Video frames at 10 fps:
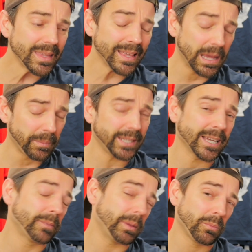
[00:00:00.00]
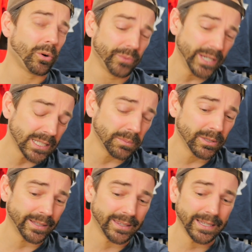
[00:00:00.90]
That might sound a bit more
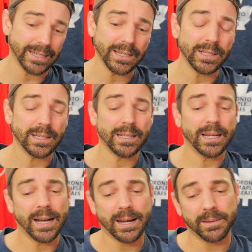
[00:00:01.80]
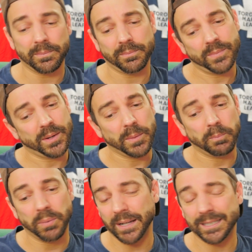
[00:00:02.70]
reasonable, I think.
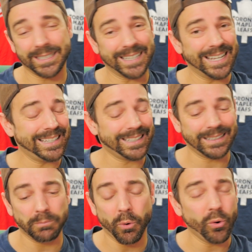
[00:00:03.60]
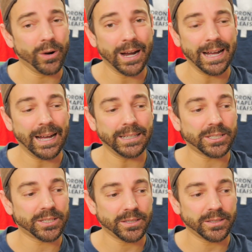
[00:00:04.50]
But anything more, I
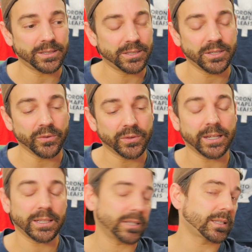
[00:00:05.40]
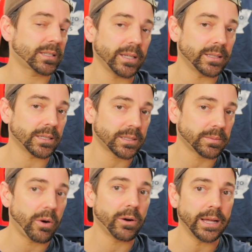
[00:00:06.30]
just don't think it's a
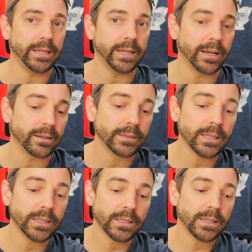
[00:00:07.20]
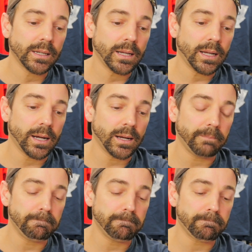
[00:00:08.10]
smart idea.
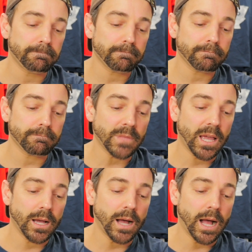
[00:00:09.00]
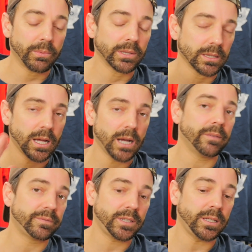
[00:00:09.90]
I would
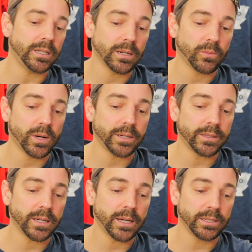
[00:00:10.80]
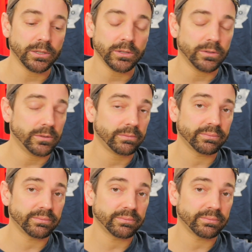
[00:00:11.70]
love to hear what you